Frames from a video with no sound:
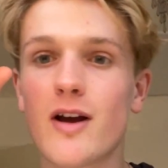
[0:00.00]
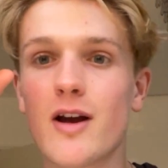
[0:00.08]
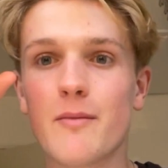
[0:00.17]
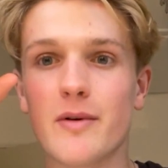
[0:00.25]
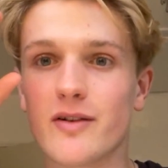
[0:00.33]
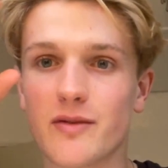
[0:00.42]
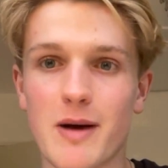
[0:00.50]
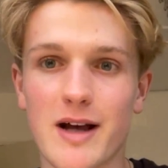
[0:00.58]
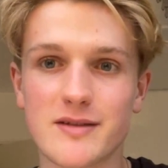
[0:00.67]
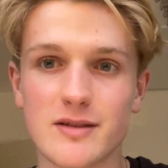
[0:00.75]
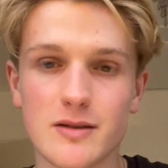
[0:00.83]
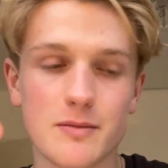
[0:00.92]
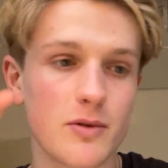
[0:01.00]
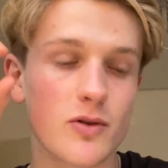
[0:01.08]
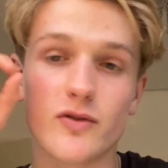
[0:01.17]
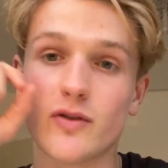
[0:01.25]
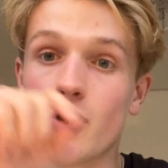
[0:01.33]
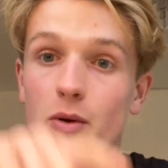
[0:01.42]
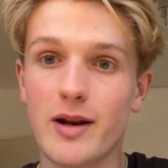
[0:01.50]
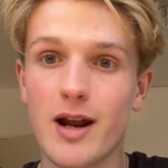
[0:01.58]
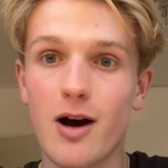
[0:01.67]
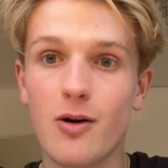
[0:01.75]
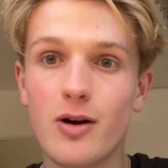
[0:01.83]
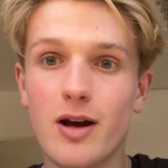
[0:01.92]
But it doesn't matter because you know it
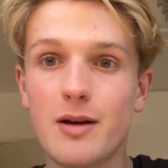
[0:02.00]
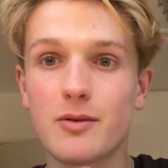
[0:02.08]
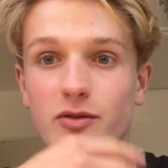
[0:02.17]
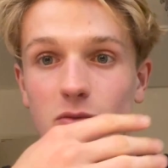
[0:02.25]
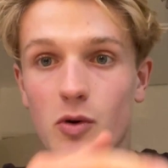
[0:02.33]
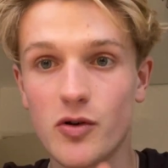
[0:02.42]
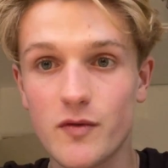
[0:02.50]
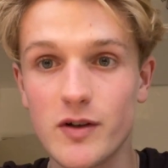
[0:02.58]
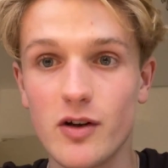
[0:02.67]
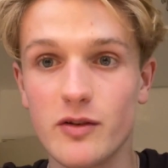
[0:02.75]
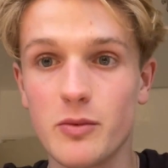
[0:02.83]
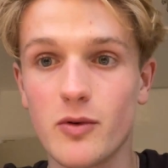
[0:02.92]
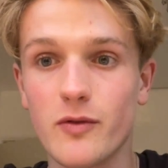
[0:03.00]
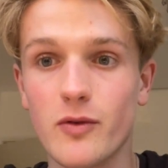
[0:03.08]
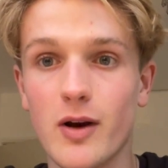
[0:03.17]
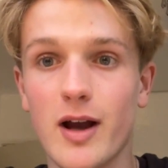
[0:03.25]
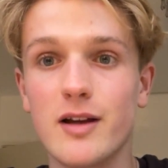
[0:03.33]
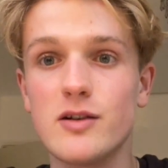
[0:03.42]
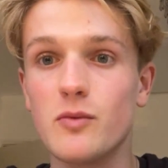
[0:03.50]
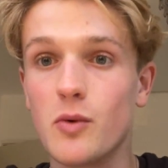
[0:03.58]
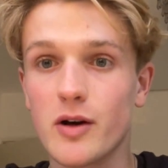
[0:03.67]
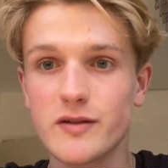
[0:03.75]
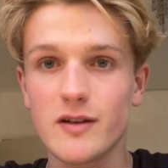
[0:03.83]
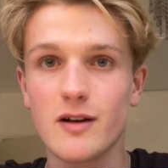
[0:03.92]
now, because you watched videos beforehand, you
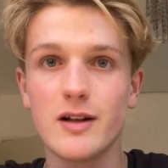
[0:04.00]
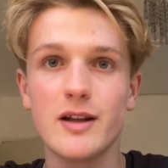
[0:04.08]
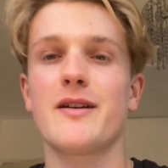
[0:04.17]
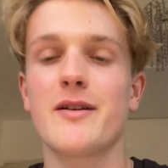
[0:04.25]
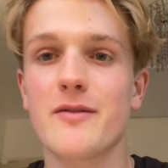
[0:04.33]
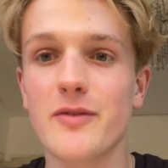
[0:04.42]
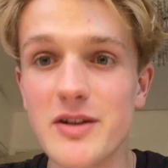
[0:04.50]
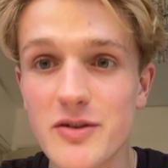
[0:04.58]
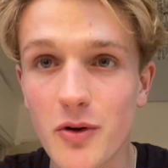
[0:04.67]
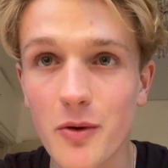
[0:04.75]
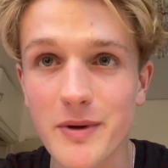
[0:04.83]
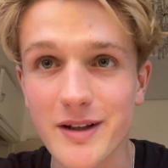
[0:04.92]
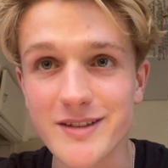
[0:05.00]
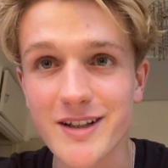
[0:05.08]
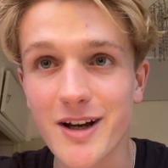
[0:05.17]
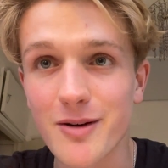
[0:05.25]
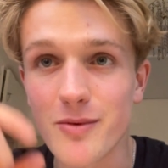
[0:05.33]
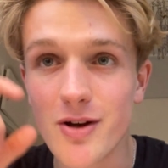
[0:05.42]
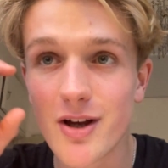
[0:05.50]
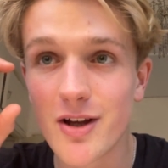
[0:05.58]
worked early. For each topic exam,